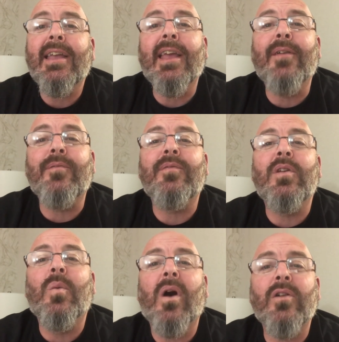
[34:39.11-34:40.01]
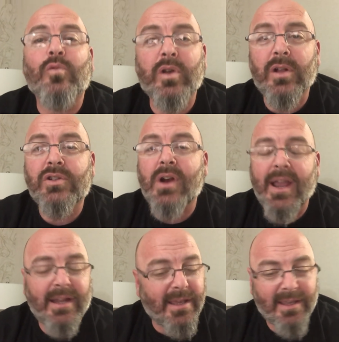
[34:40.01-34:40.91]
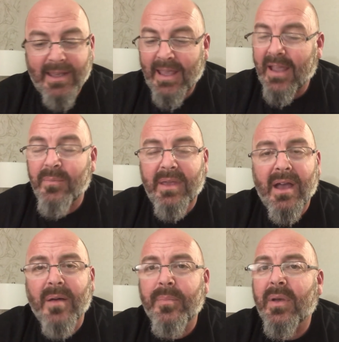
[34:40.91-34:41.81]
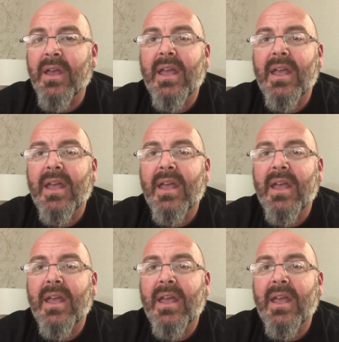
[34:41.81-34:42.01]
If you want real training, hit me up.